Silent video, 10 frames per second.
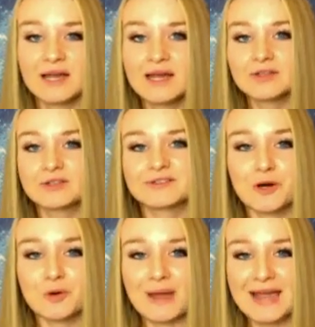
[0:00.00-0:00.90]
there's
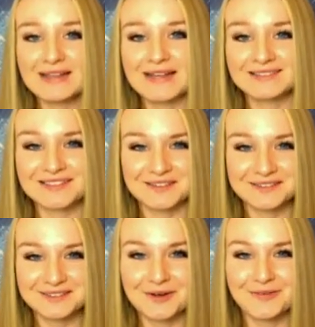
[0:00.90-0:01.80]
no way that's going to
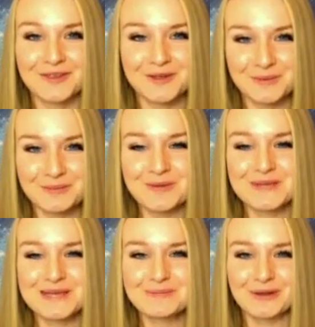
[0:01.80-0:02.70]
serve the
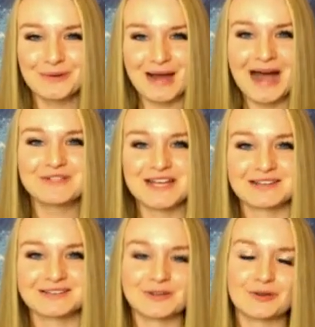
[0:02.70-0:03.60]
people around
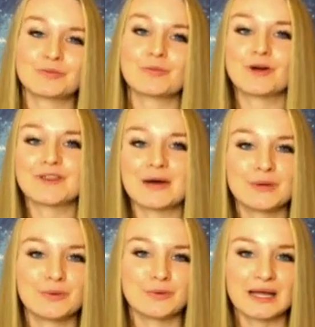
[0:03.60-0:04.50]
us. So the more that
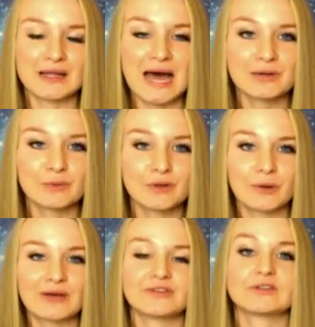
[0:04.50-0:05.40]
we realign with
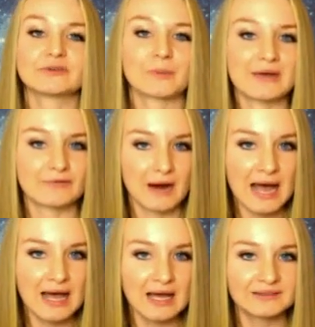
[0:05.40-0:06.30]
what feels right for
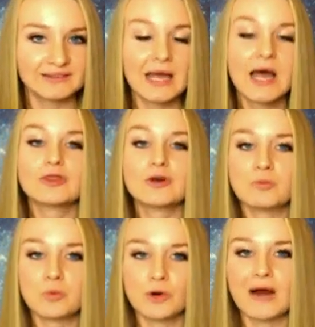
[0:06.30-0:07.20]
us, the
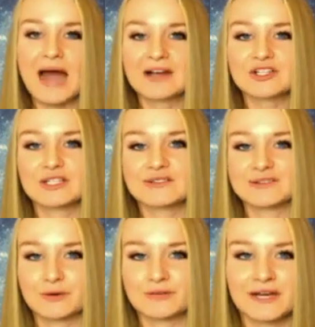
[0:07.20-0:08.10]
more we're actually
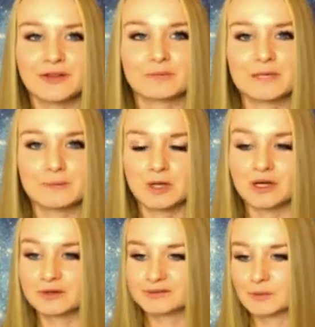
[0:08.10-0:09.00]
serving other people on
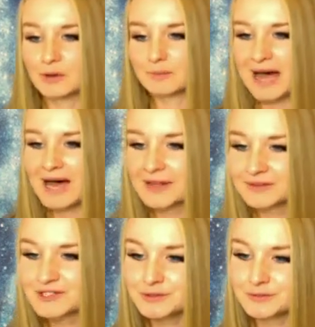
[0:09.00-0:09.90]
our soul path
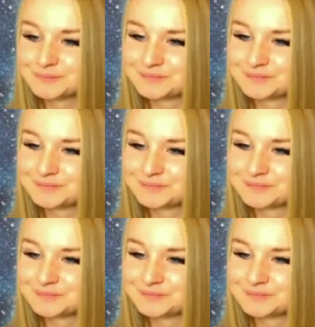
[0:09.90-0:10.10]
too.